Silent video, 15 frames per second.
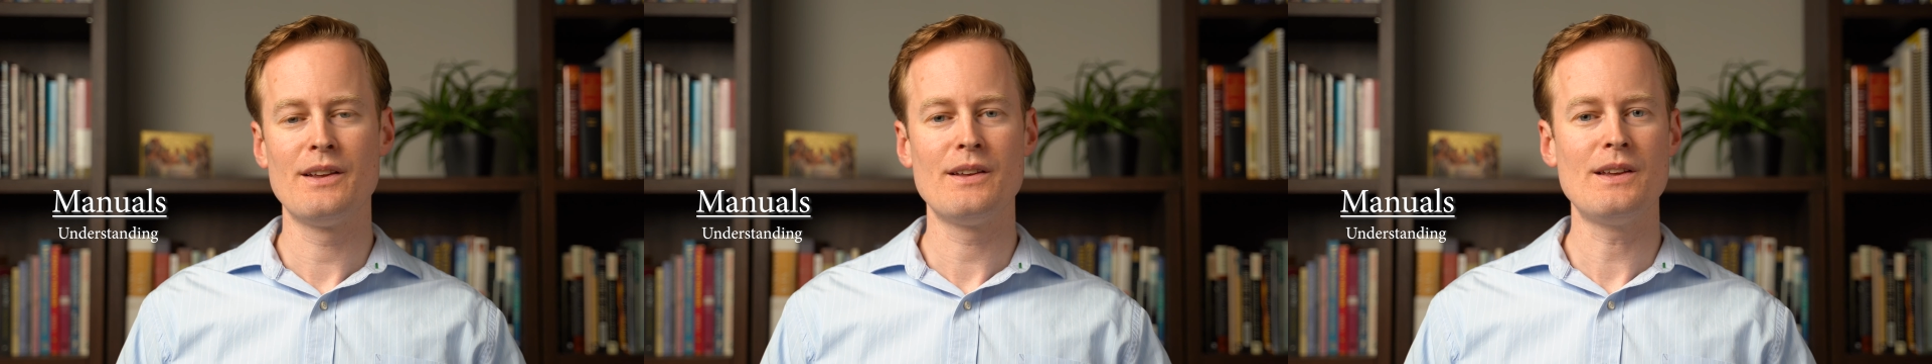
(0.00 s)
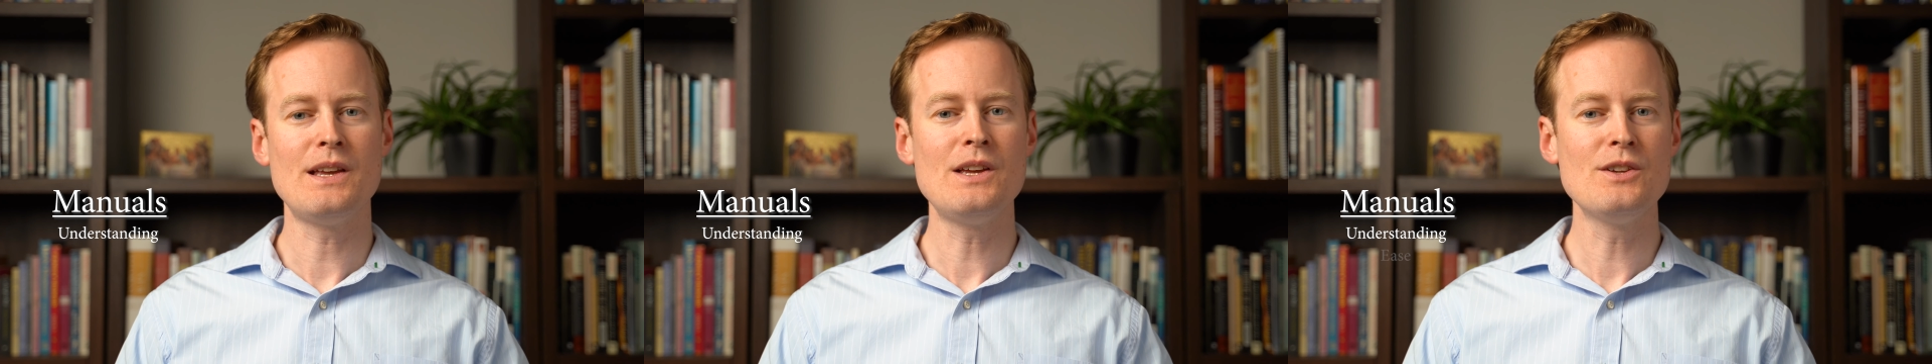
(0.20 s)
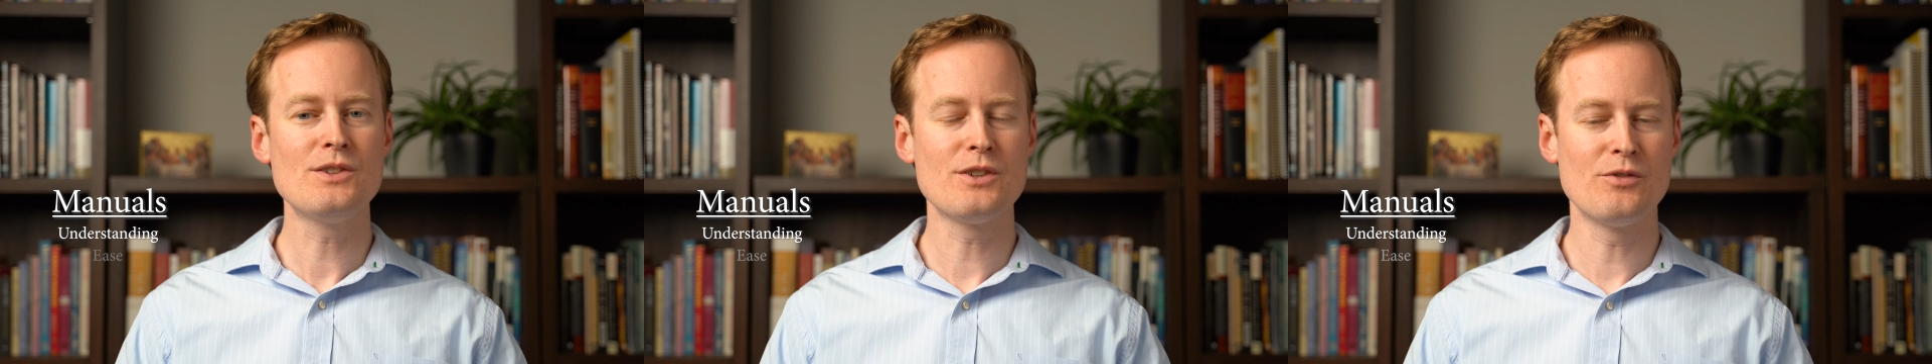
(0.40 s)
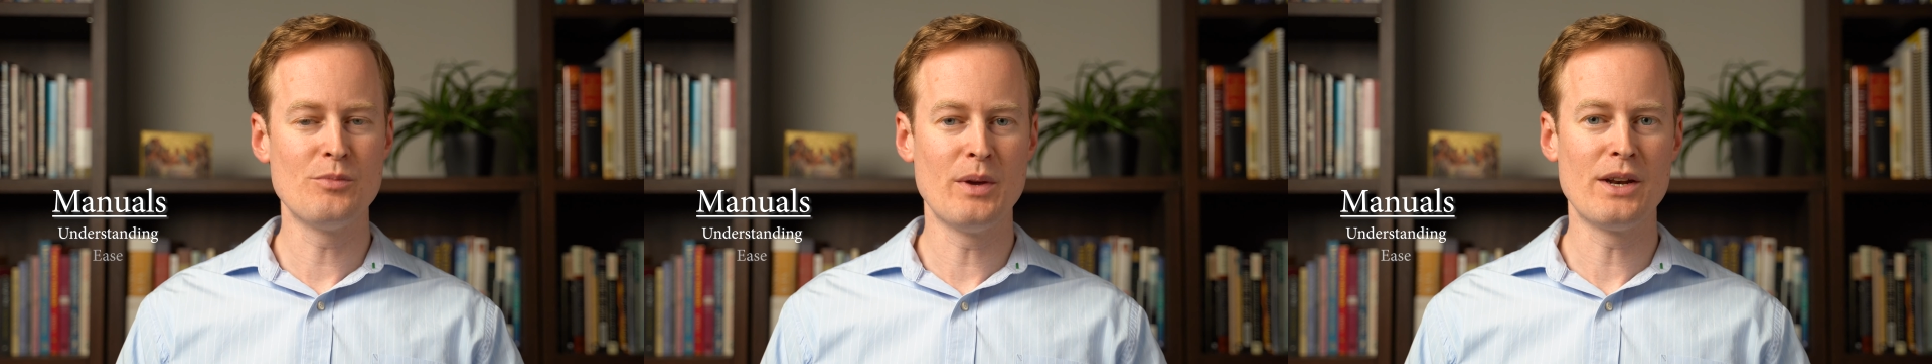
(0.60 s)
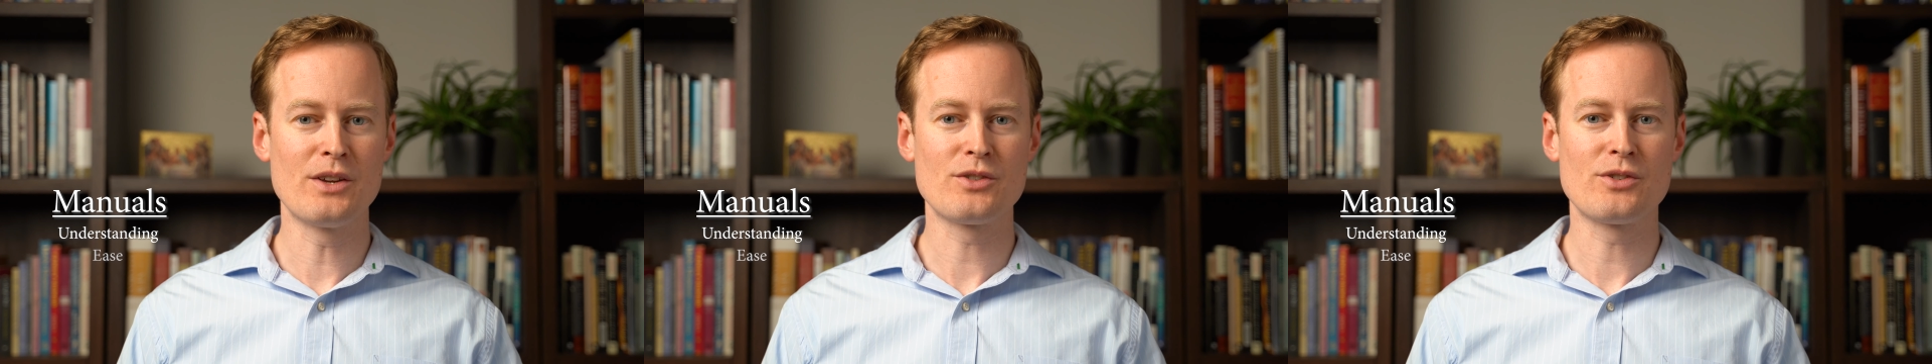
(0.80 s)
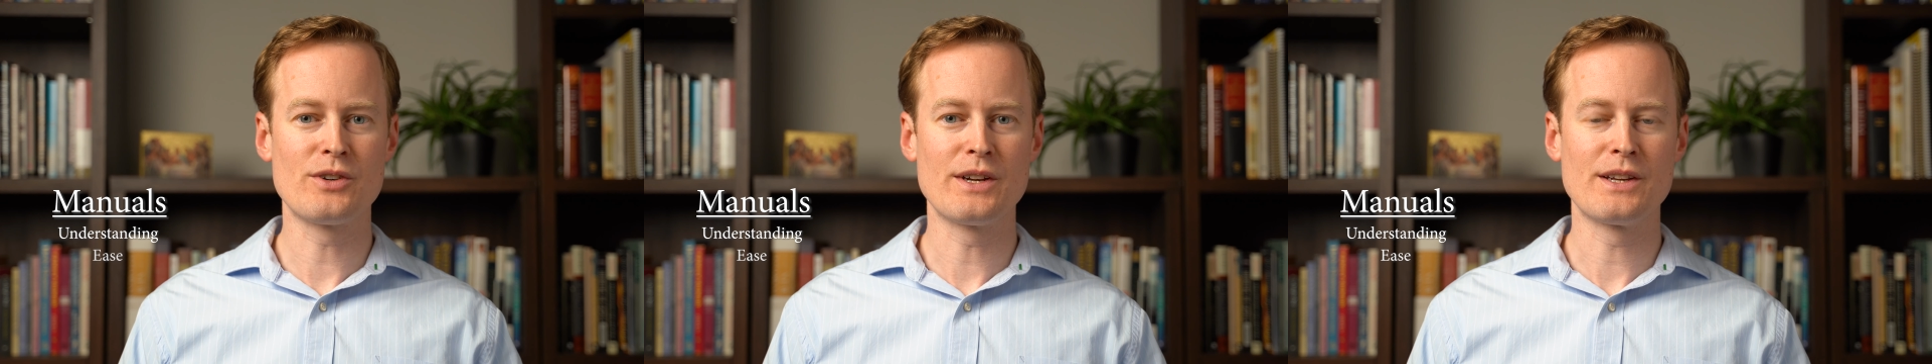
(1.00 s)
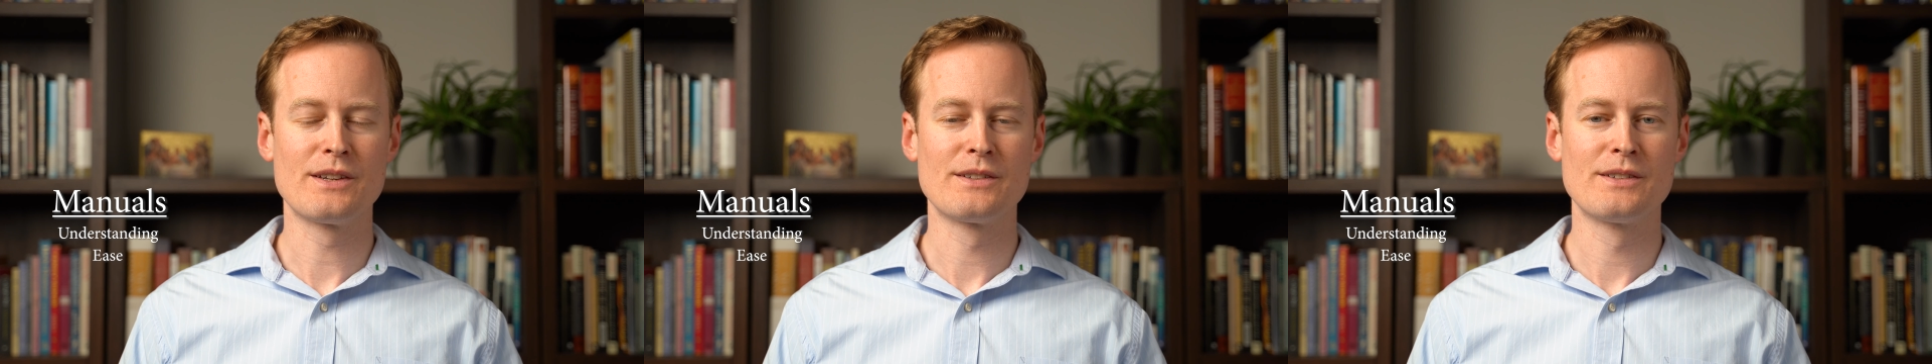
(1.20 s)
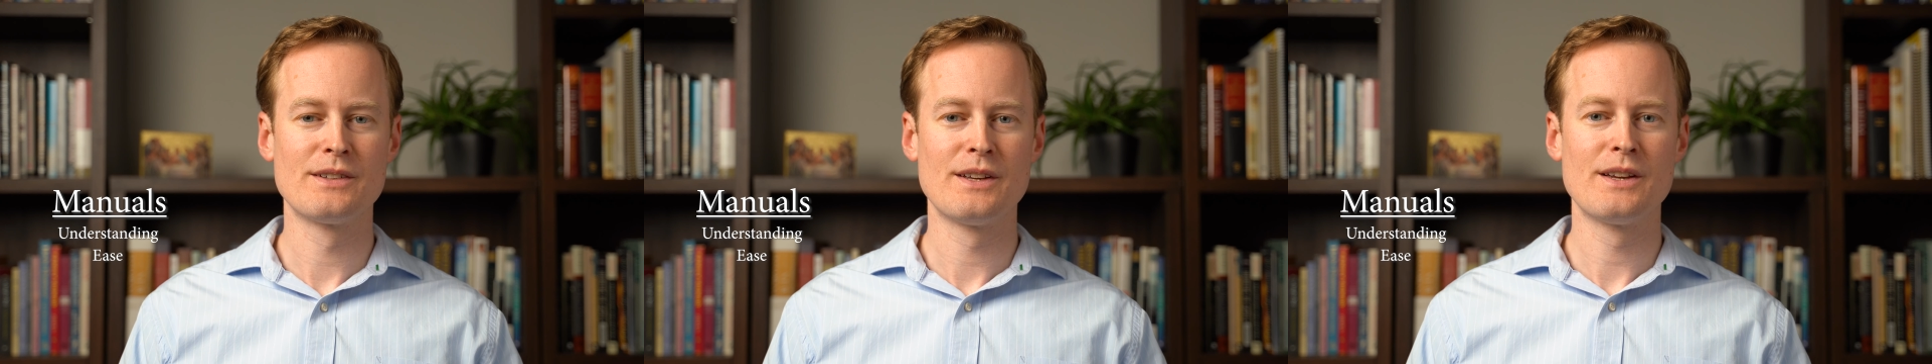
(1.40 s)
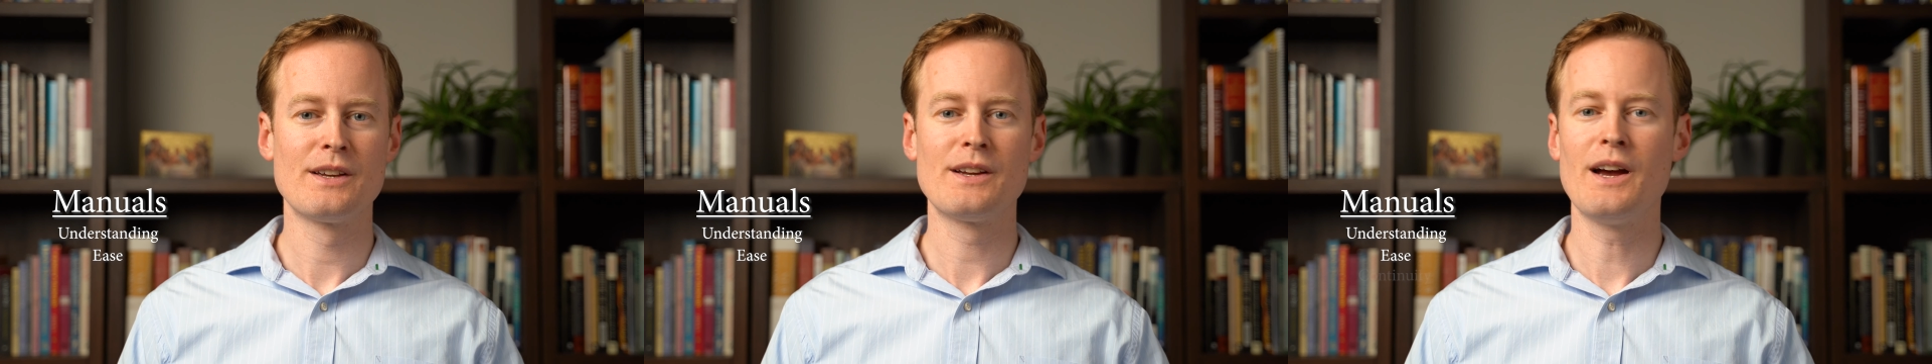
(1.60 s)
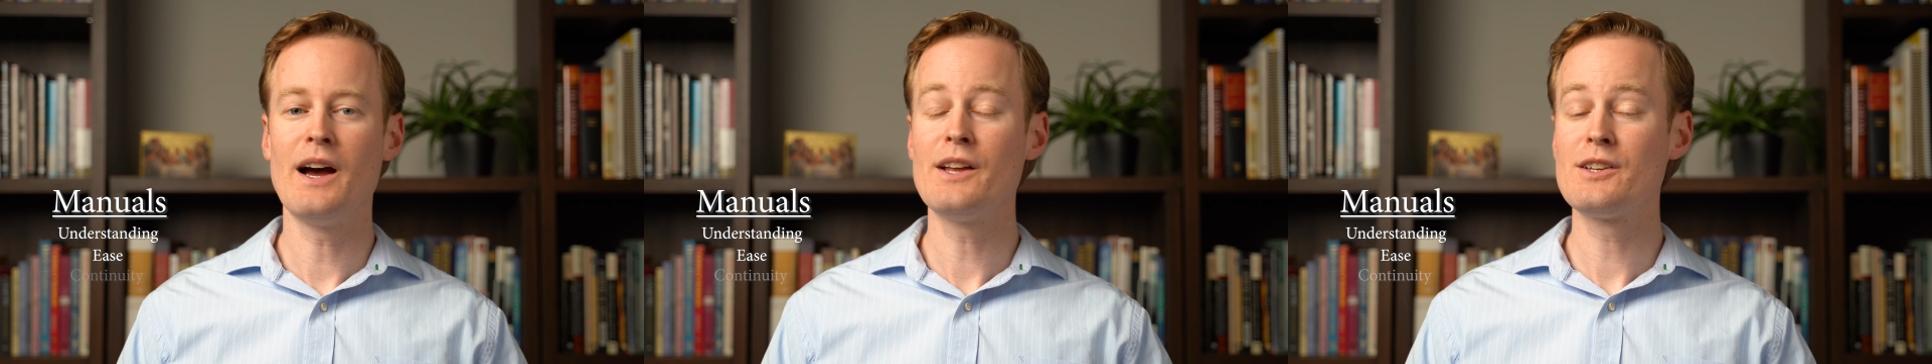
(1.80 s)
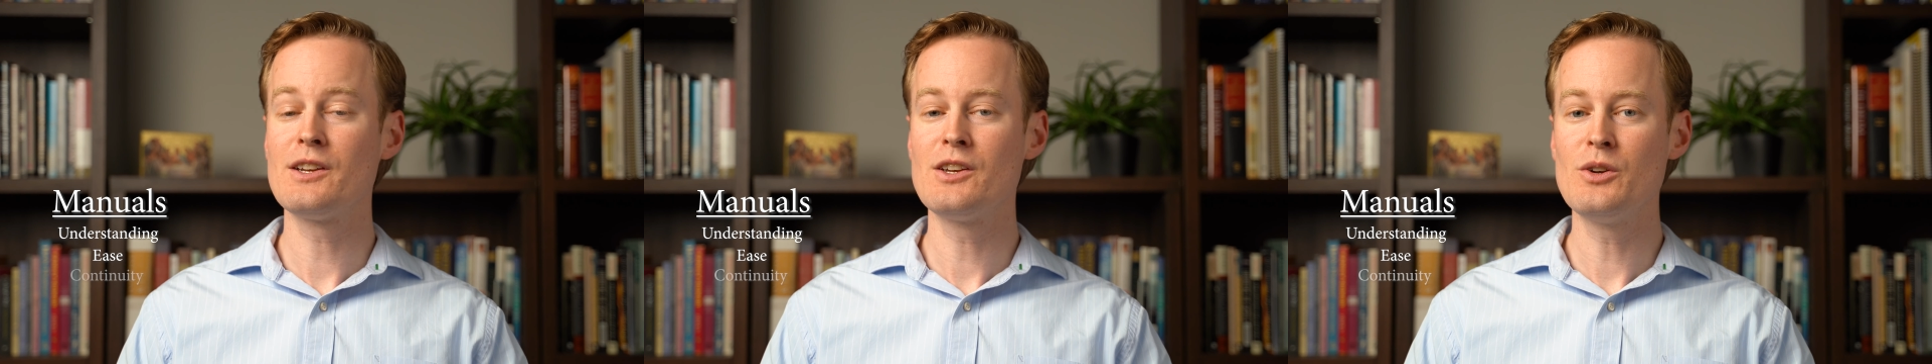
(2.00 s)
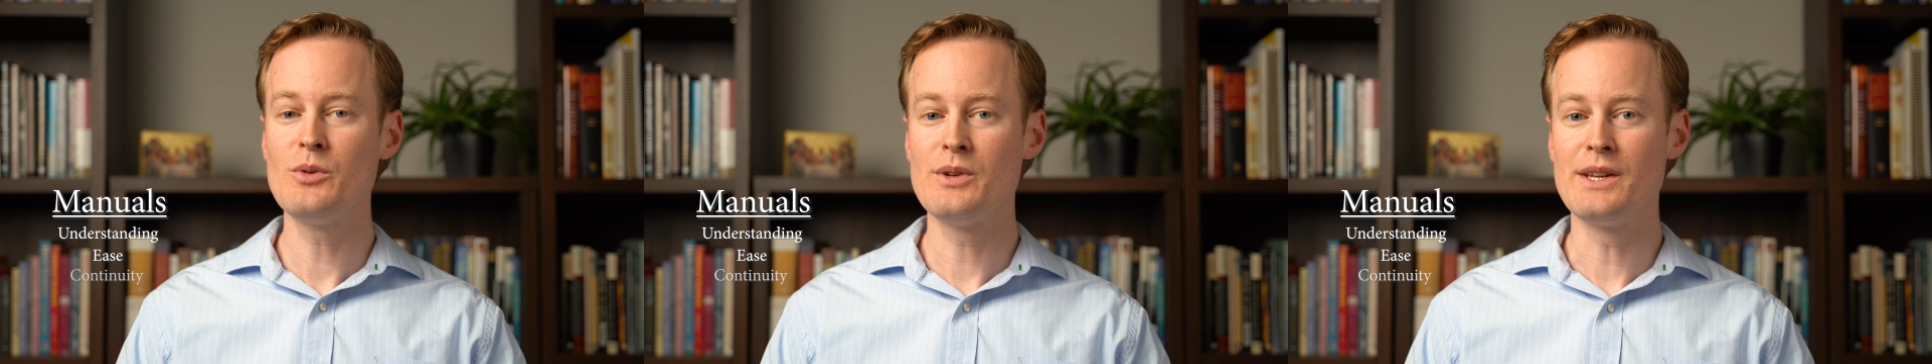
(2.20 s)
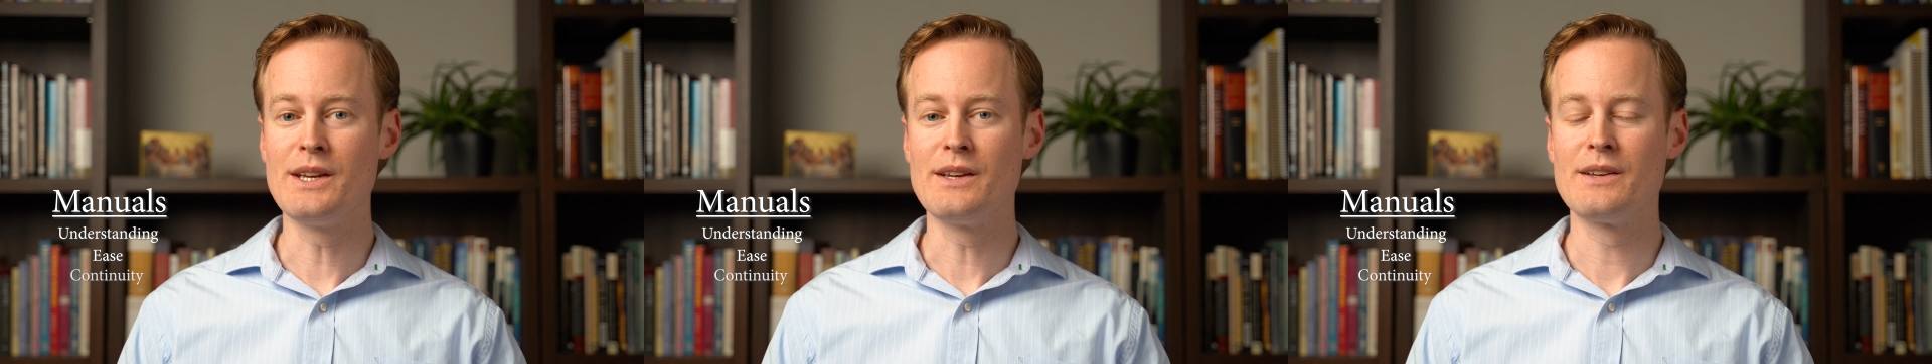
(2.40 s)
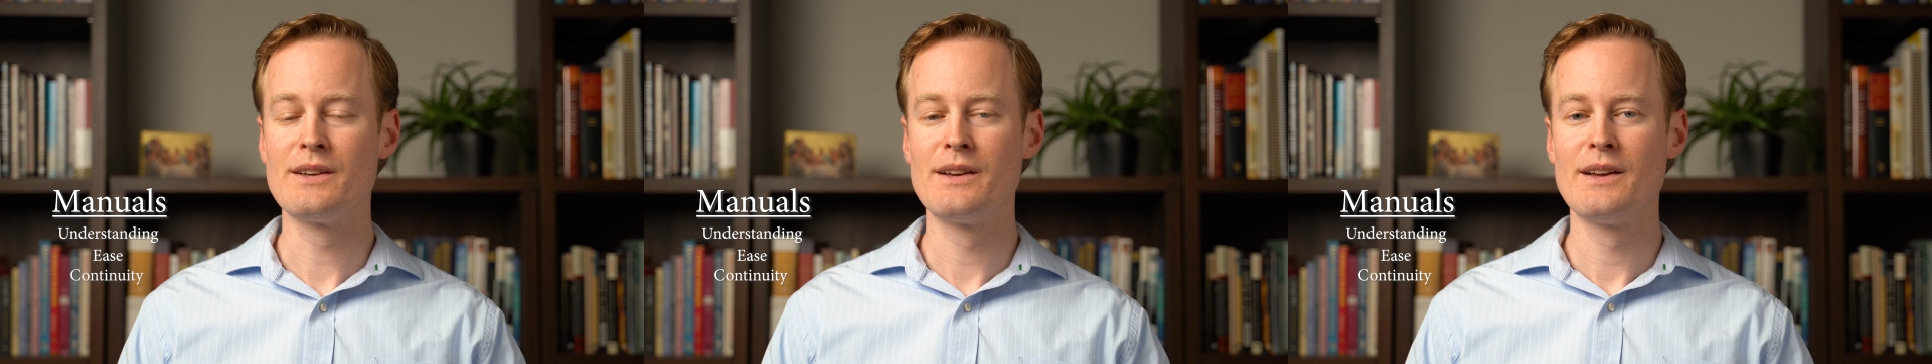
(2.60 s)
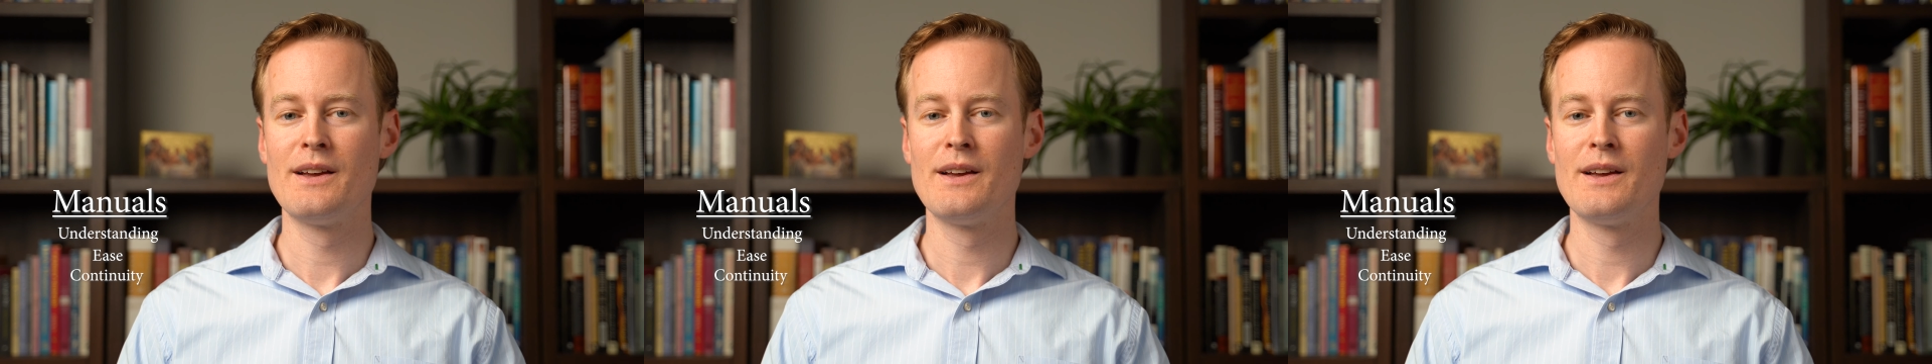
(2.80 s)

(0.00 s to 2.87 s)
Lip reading: ease of ministry, continuity,